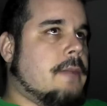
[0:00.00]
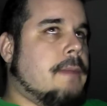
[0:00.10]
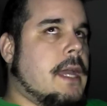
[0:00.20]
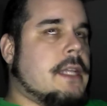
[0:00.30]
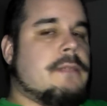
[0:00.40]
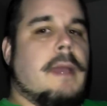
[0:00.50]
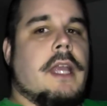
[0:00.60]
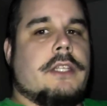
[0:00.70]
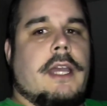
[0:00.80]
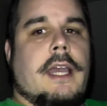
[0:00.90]
like a bag of
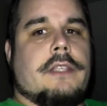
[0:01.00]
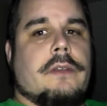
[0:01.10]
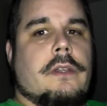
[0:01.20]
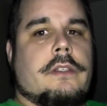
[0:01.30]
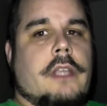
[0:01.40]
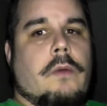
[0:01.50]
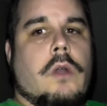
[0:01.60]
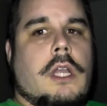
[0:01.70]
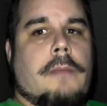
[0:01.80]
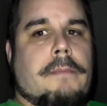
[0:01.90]
smashed assholes because I
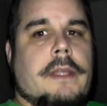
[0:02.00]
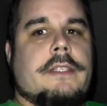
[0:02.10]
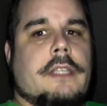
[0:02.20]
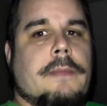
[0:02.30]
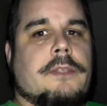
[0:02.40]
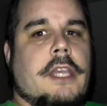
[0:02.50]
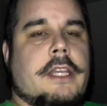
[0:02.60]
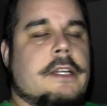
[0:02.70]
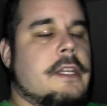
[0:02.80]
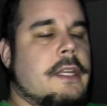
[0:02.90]
woke up mid sleep
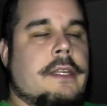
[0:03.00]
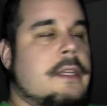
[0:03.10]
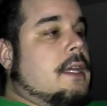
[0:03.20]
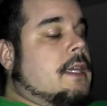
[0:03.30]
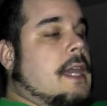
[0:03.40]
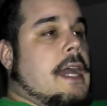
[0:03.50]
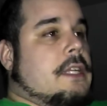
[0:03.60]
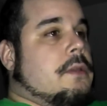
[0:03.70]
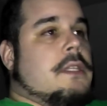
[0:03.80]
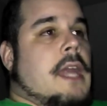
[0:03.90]
cycle and yeah, I
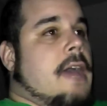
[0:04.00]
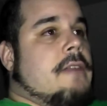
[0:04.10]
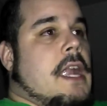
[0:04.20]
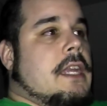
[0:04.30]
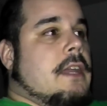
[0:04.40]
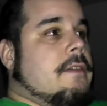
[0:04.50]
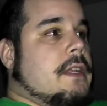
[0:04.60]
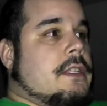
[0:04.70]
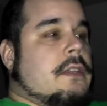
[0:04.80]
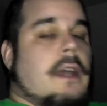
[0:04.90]
just wasn't having any of
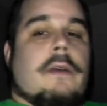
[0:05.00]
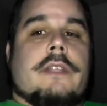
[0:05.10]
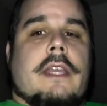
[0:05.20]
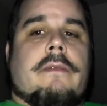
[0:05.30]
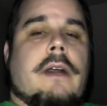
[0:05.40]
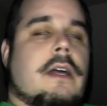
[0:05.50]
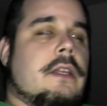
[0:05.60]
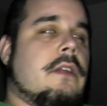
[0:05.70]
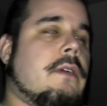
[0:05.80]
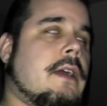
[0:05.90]
it. So I was like, well,
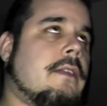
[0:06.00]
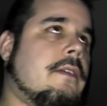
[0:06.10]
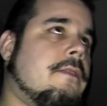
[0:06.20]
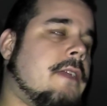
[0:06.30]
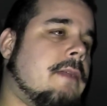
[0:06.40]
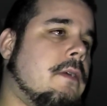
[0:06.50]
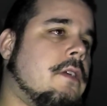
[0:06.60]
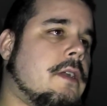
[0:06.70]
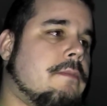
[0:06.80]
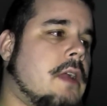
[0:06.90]
you know what? Forget about
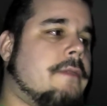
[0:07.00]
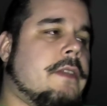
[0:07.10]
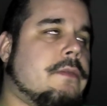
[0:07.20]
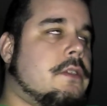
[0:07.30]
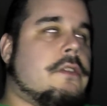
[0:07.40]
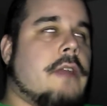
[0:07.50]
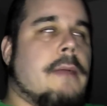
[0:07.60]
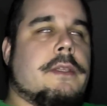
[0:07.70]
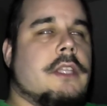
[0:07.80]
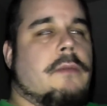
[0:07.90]
cooking breakfast. We'll just
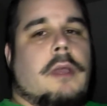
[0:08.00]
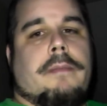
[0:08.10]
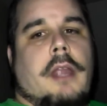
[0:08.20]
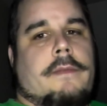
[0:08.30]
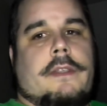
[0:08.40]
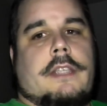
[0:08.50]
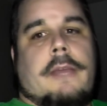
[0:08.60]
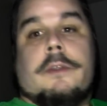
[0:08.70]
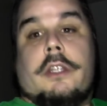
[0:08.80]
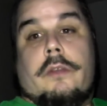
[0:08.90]
grab a Subway breakfast
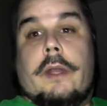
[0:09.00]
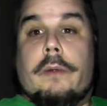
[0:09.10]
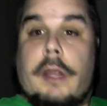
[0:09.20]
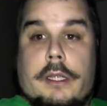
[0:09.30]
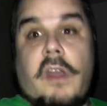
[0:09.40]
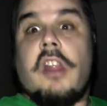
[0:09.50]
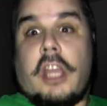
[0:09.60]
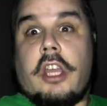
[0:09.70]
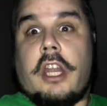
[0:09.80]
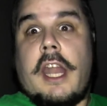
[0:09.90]
sandwich on the way to work. Felt like a good